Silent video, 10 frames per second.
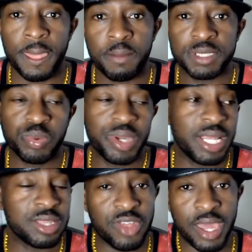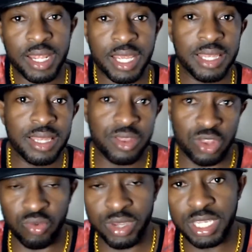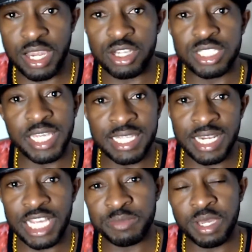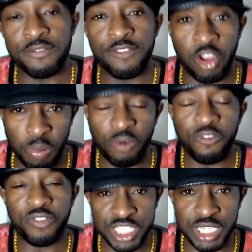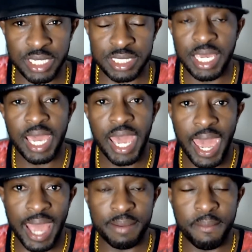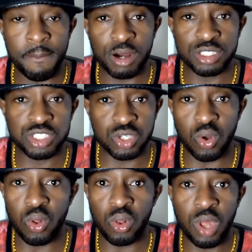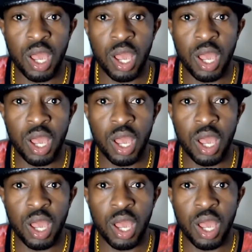Between then and the 3 years, Ethan has become very proficient at martial